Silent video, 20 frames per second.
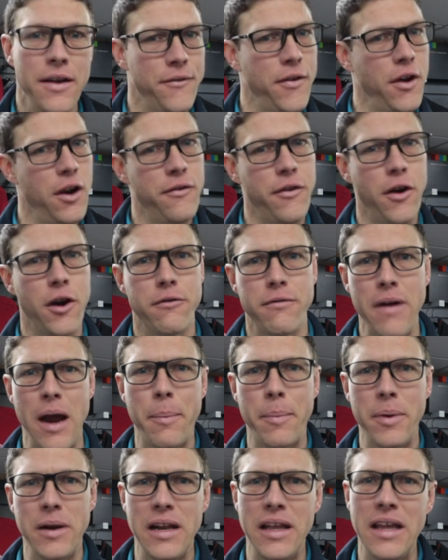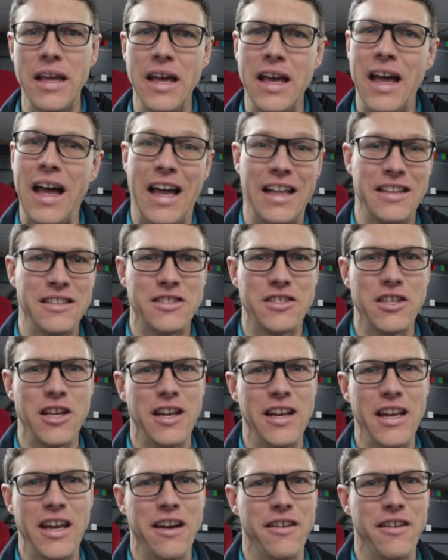very, very rapidly, and certainly